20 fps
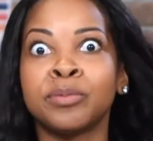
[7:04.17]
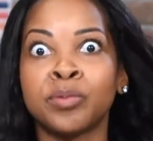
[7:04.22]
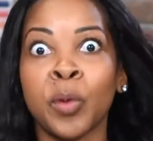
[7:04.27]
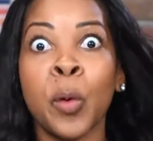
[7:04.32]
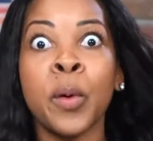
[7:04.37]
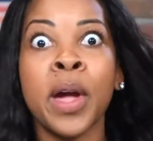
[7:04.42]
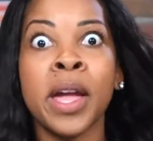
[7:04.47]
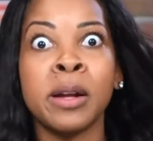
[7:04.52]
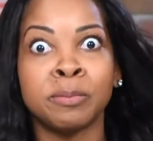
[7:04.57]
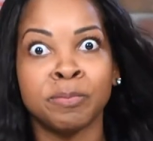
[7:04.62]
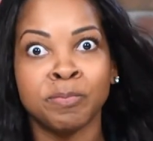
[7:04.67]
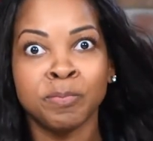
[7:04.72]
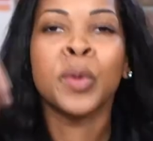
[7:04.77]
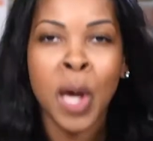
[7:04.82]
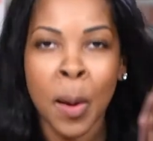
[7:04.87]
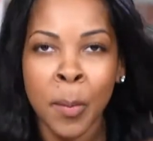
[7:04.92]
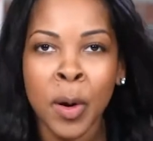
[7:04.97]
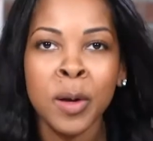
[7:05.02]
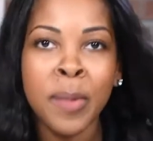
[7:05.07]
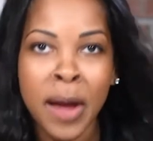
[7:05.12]
Okay,
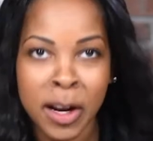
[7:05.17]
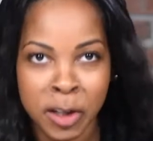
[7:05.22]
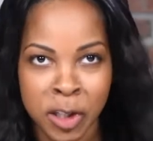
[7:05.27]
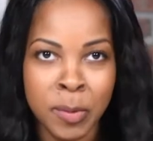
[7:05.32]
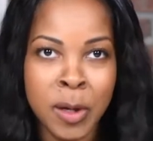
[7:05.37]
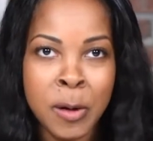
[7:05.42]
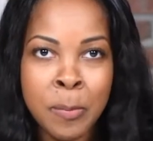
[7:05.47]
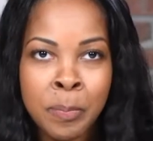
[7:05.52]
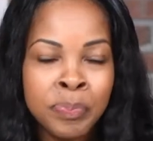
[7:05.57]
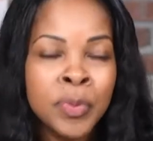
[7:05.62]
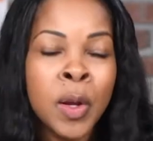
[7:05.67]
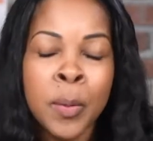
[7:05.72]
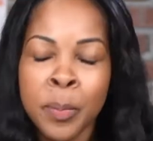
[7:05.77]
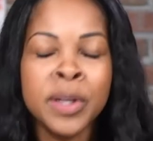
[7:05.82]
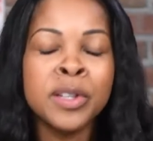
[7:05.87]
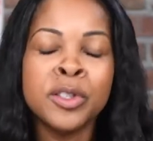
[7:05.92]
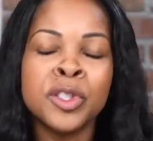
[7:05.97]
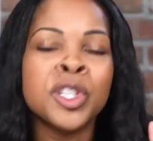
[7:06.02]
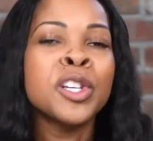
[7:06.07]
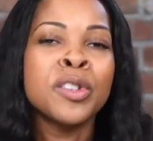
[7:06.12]
come on back to me.
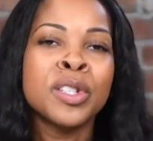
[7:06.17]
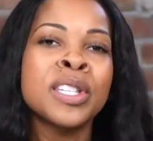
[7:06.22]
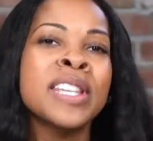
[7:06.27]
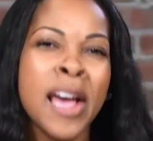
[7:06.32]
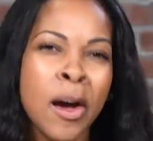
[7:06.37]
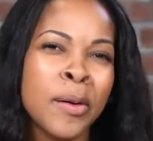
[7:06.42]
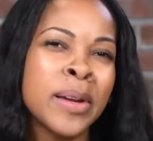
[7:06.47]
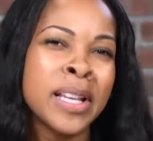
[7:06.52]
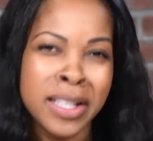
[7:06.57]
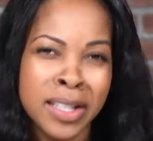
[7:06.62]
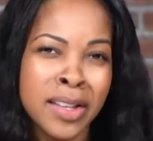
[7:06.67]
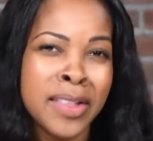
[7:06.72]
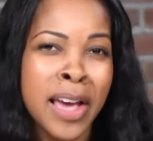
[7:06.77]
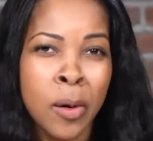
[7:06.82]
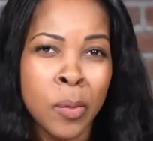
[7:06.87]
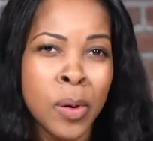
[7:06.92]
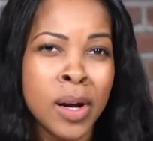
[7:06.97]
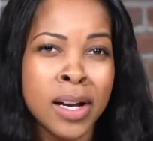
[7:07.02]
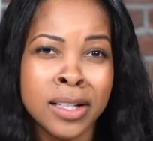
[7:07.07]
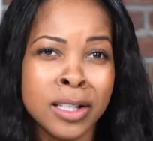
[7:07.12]
But do you see how easy
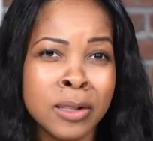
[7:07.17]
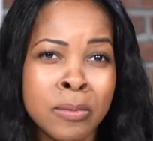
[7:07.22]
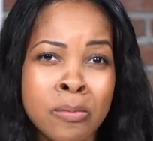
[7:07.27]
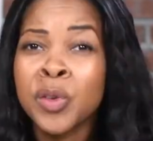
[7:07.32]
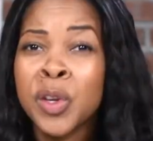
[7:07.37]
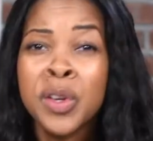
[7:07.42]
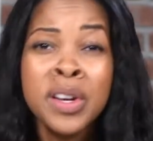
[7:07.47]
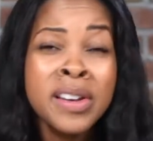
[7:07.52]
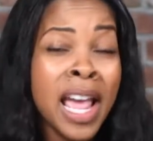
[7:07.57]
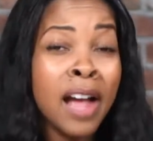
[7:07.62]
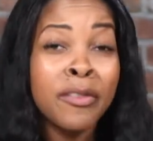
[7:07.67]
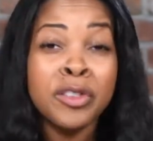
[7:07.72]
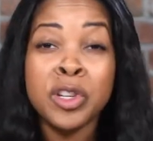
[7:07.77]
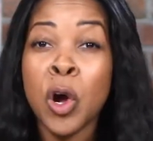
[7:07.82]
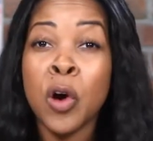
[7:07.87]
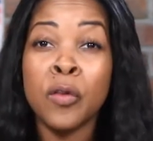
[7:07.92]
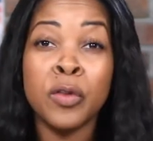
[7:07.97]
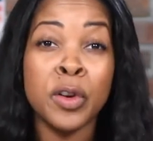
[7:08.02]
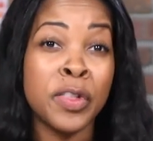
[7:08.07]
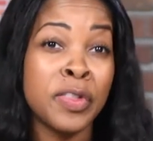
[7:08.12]
that was? You didn't have to
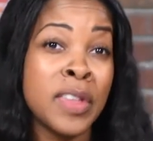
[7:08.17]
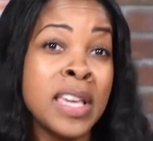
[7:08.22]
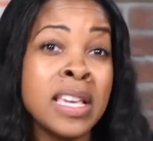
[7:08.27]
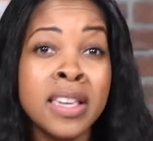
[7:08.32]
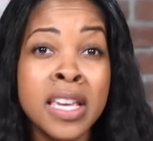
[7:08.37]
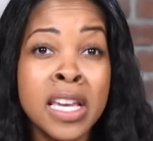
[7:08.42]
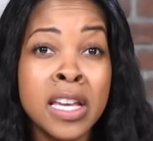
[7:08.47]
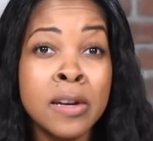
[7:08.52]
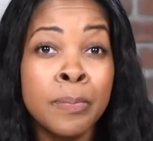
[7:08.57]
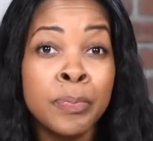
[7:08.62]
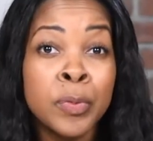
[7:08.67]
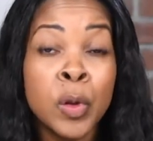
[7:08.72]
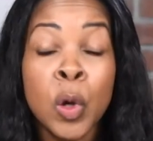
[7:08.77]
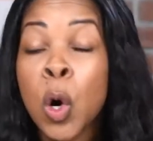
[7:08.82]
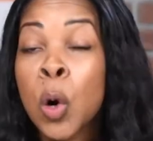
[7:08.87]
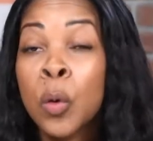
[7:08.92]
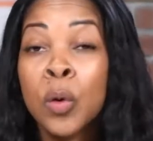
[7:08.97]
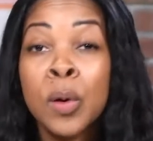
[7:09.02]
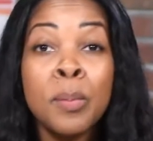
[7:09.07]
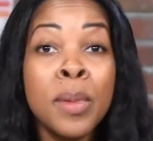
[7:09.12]
overthink it
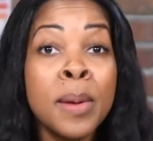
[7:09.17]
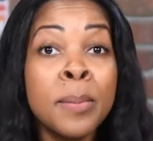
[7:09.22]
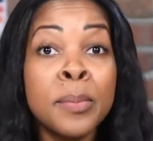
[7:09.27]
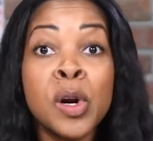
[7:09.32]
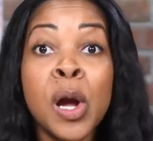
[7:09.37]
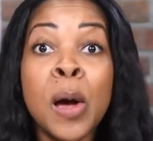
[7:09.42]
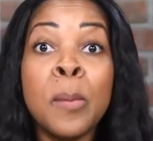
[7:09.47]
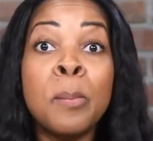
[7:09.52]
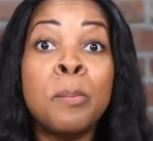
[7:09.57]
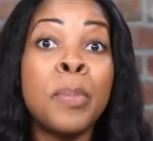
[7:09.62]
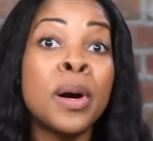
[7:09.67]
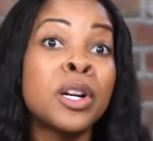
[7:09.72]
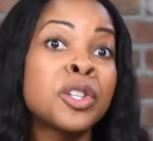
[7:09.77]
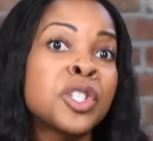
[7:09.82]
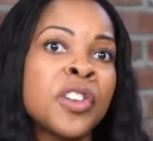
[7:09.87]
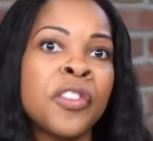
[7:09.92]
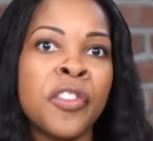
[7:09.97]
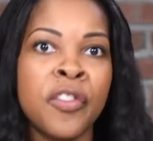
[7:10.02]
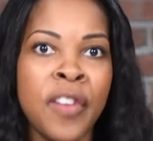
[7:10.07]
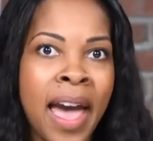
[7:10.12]
or remember a
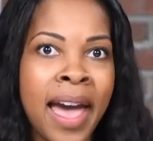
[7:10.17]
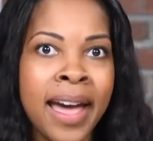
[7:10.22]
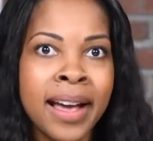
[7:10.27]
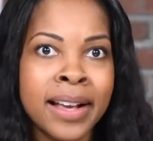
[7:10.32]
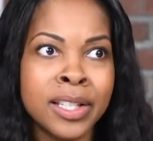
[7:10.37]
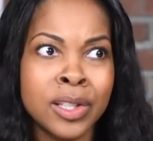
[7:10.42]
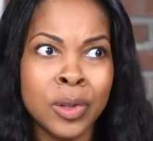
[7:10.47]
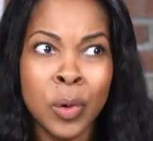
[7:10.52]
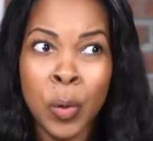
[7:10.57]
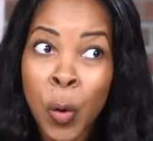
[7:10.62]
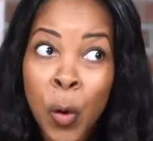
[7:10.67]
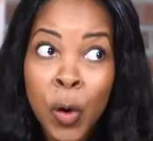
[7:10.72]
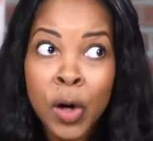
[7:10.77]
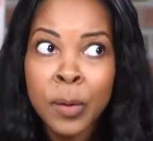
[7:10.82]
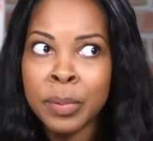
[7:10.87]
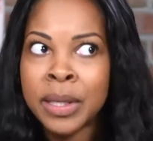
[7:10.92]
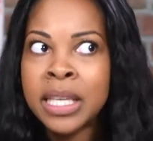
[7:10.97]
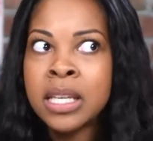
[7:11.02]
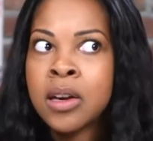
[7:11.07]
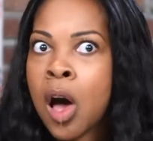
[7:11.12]
bunch of facts or
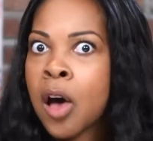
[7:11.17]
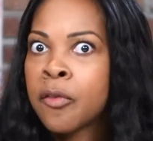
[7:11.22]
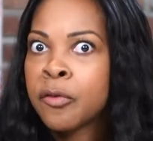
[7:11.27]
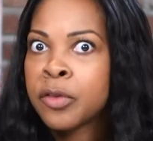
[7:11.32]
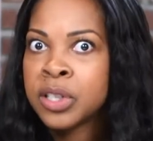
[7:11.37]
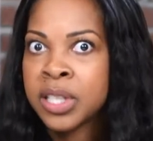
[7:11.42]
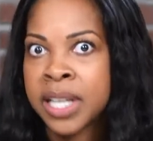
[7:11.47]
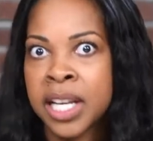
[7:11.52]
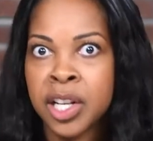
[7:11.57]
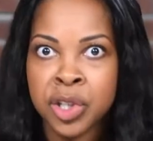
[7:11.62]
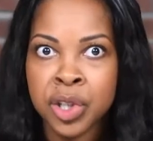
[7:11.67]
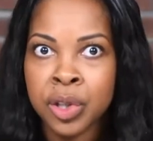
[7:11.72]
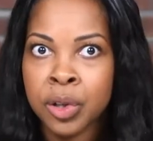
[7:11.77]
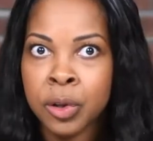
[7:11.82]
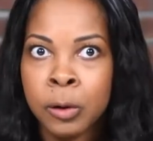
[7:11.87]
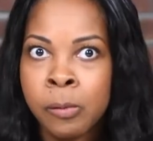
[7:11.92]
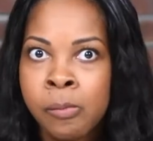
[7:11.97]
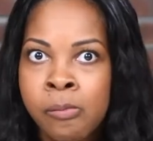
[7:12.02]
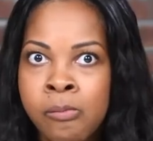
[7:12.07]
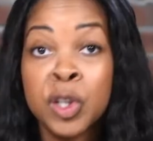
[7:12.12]
be confrontational.